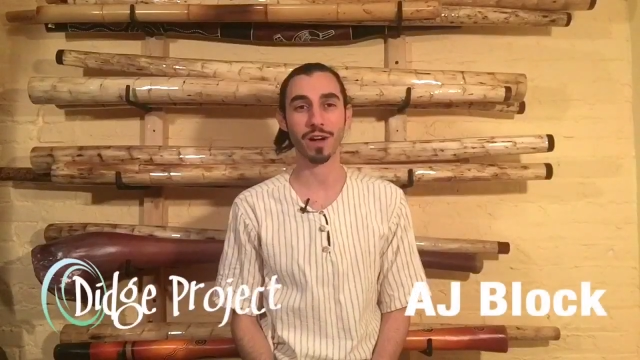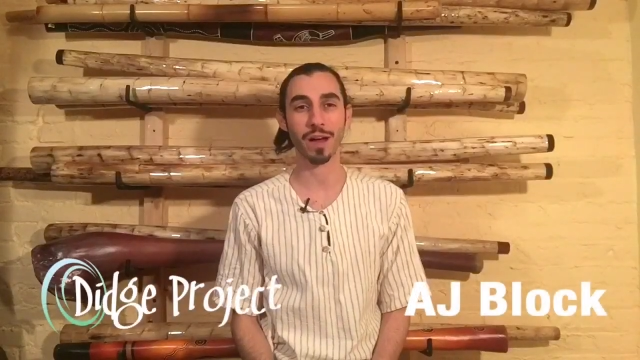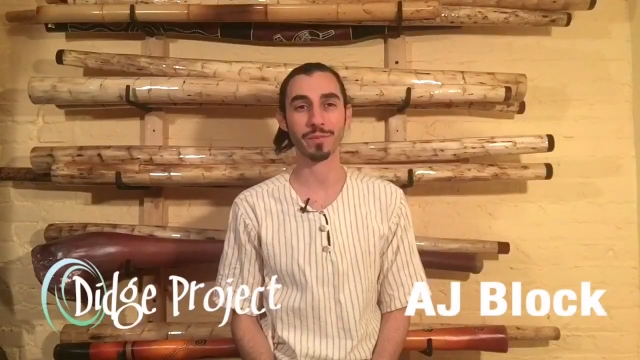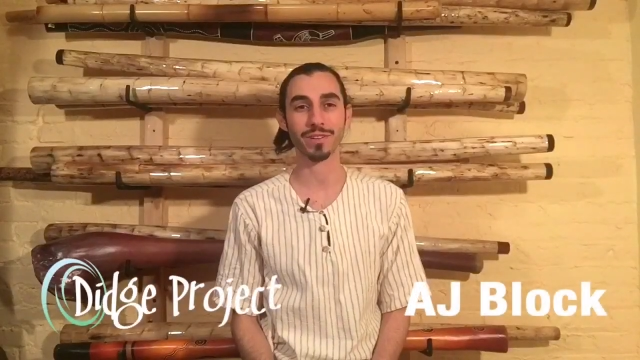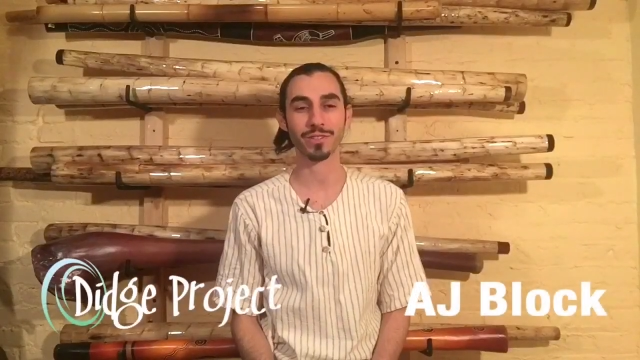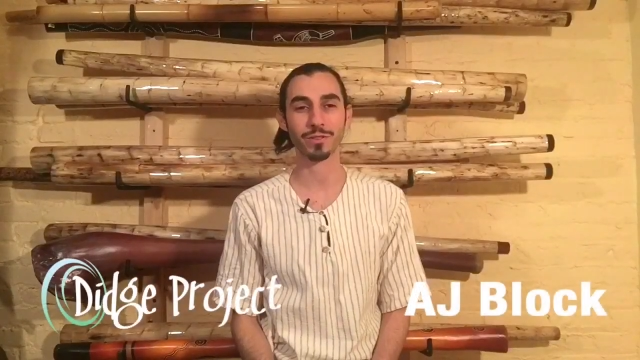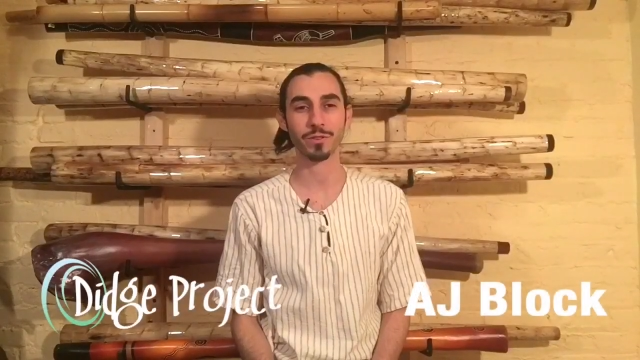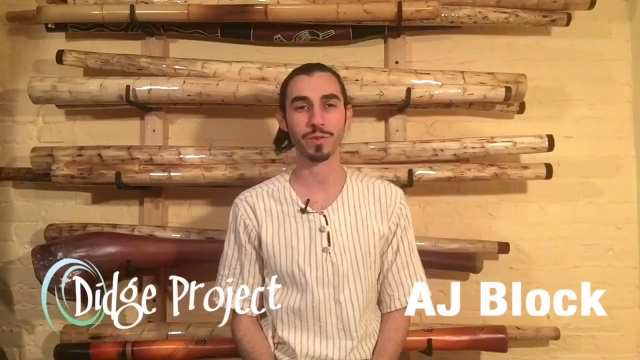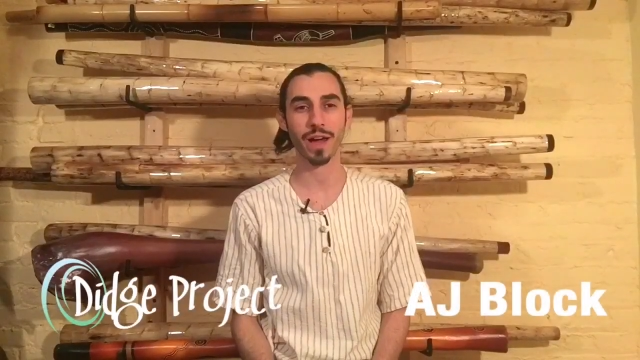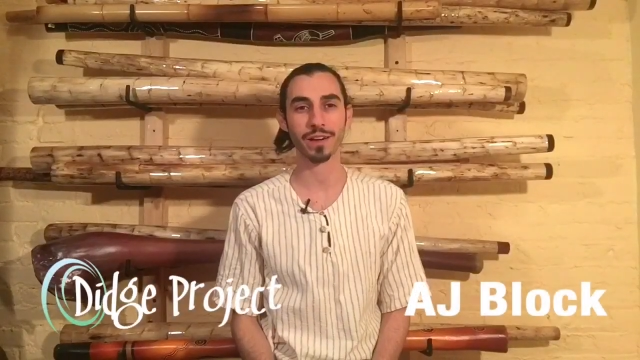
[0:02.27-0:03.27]
I'm going to show
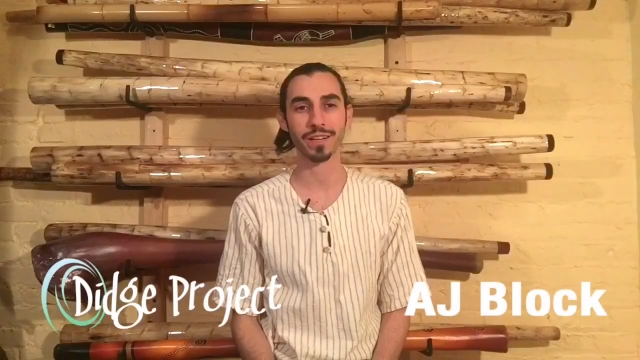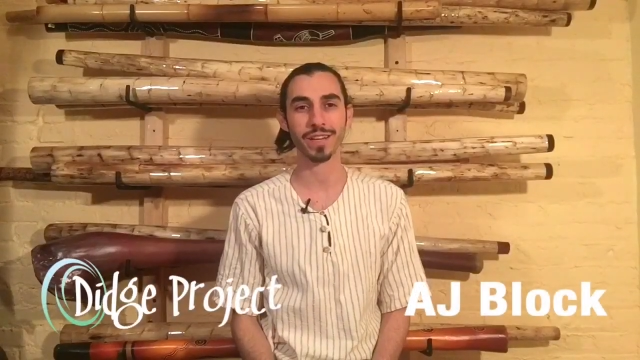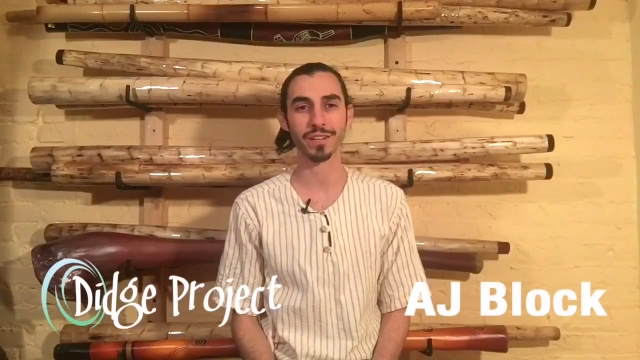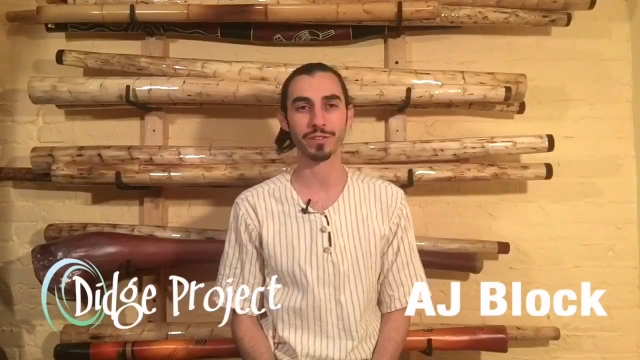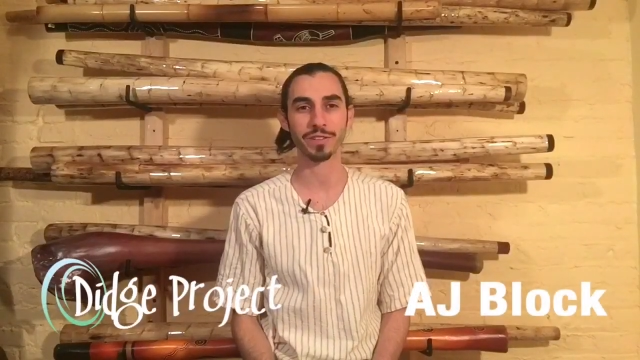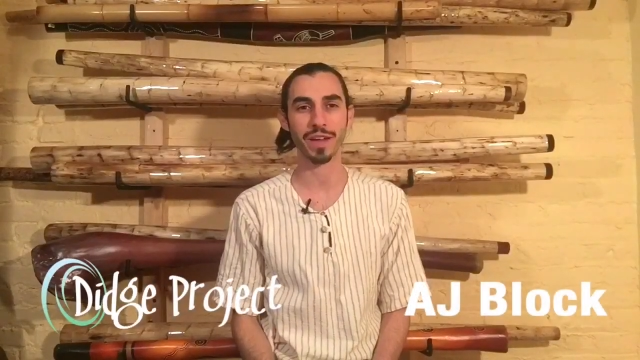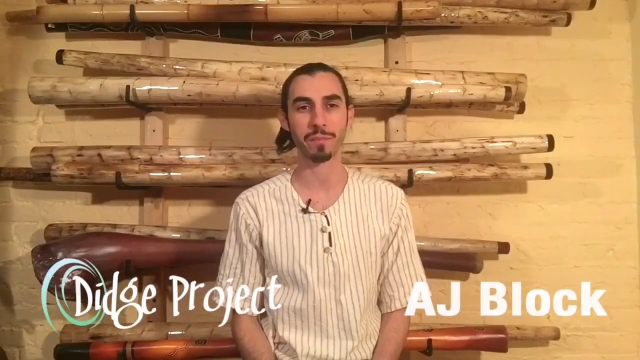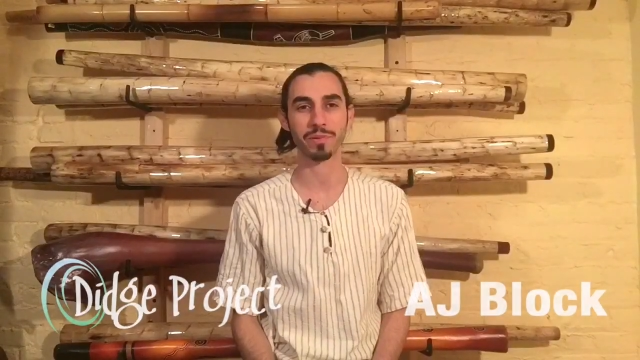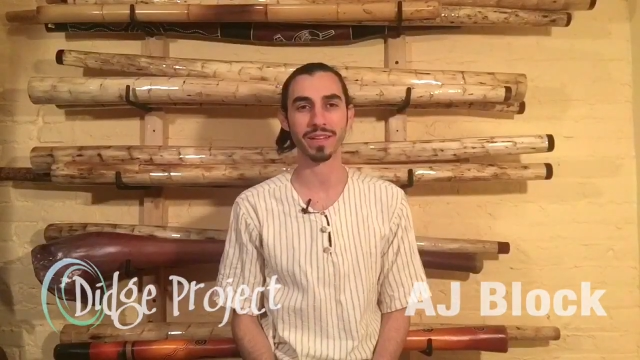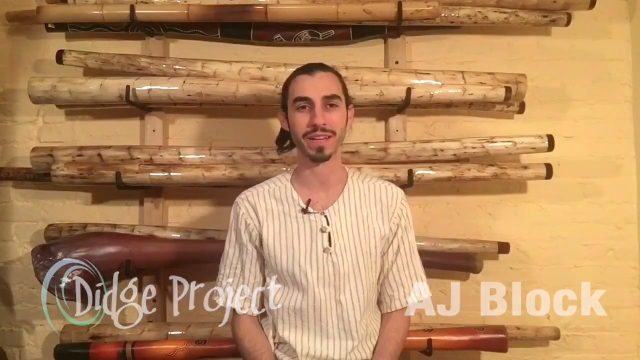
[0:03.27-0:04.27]
you how to get good
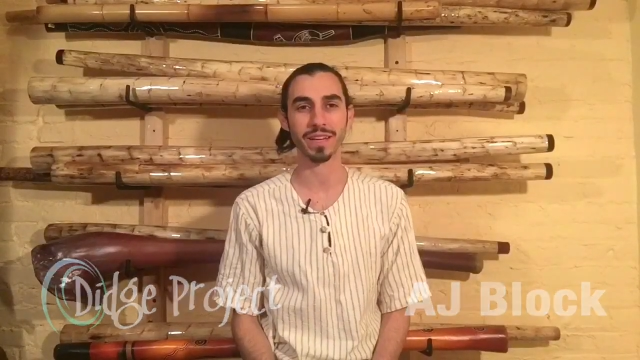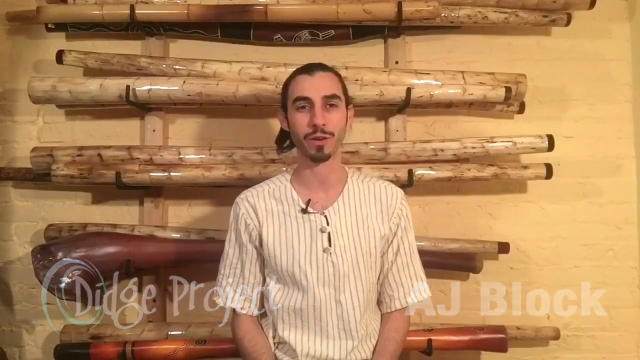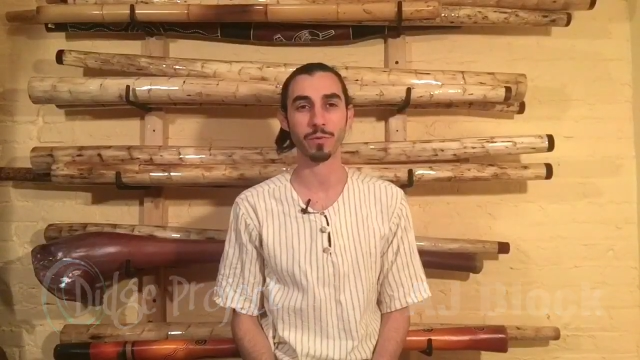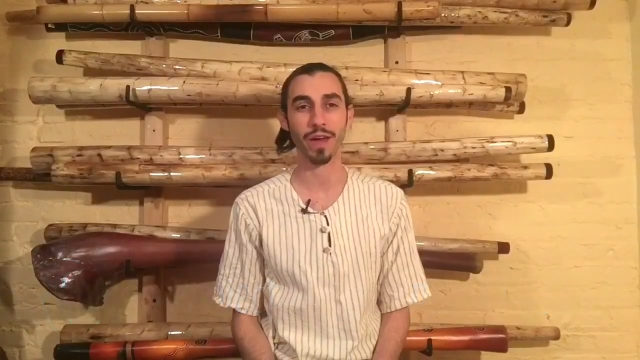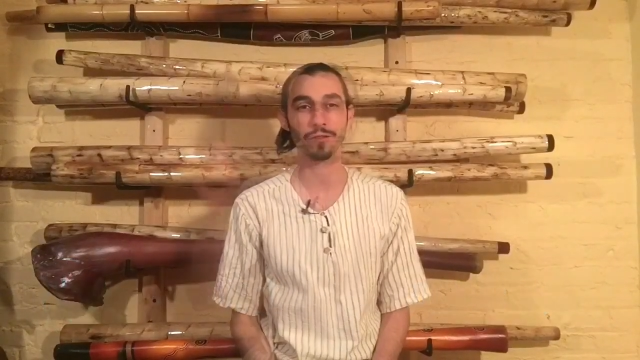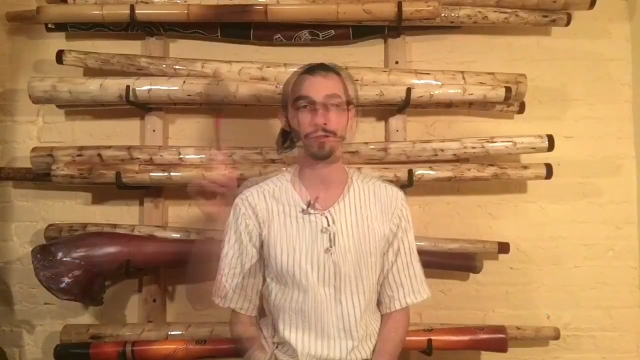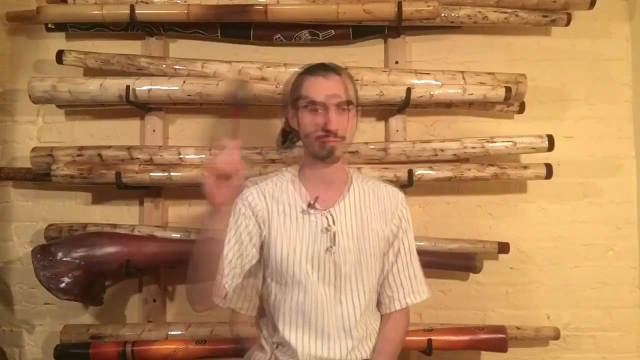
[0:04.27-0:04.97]
at playing a rattle.